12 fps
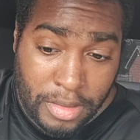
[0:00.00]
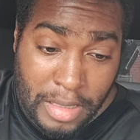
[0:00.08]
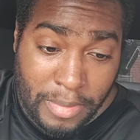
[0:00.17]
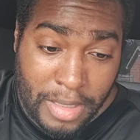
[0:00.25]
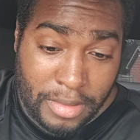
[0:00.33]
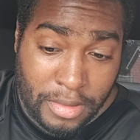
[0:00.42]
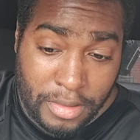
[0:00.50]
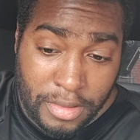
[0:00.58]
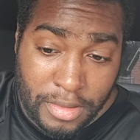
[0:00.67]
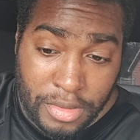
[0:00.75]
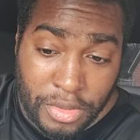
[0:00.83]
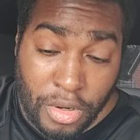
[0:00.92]
they about to
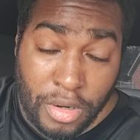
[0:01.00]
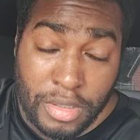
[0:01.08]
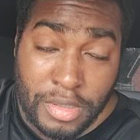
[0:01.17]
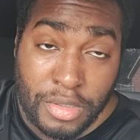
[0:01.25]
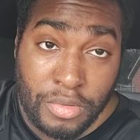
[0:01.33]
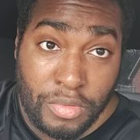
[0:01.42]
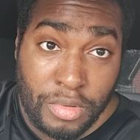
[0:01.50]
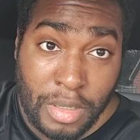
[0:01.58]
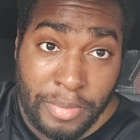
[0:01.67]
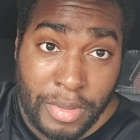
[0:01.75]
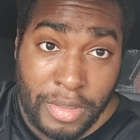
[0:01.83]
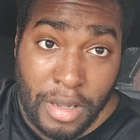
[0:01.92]
start school
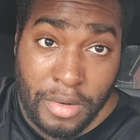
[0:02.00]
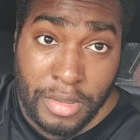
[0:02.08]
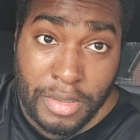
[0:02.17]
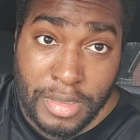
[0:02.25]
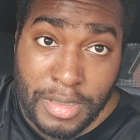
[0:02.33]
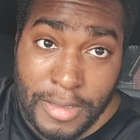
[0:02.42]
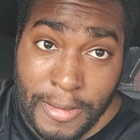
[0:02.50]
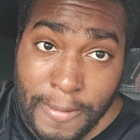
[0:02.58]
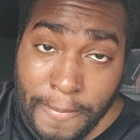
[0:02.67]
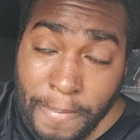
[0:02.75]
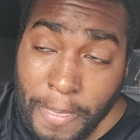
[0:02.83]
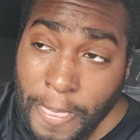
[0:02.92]
up in August.
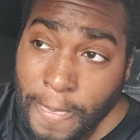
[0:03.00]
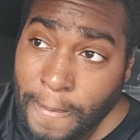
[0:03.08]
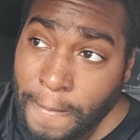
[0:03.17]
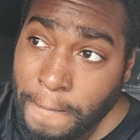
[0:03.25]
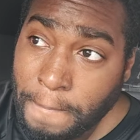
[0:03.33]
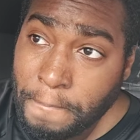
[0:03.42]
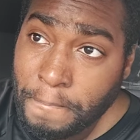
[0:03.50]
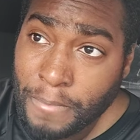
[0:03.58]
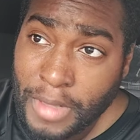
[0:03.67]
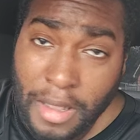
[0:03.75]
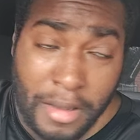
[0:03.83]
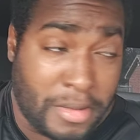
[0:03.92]

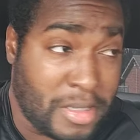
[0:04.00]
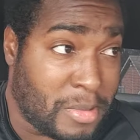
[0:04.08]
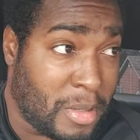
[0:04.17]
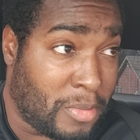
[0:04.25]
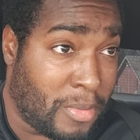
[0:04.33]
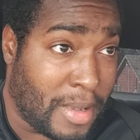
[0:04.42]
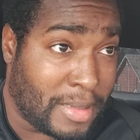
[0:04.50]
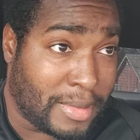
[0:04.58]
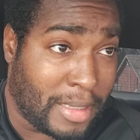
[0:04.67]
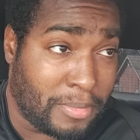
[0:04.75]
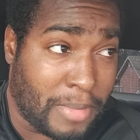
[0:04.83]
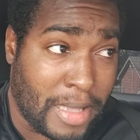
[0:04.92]
All these people about to
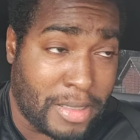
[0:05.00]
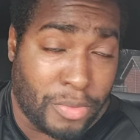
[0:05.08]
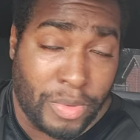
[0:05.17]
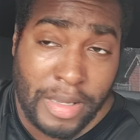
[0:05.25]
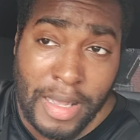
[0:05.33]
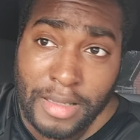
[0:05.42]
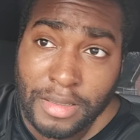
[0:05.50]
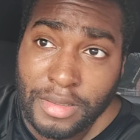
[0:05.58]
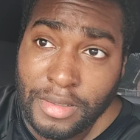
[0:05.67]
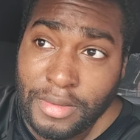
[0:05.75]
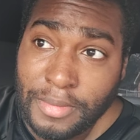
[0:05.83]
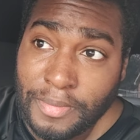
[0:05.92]
get back to
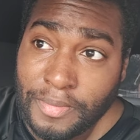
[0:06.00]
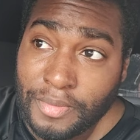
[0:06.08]
reality.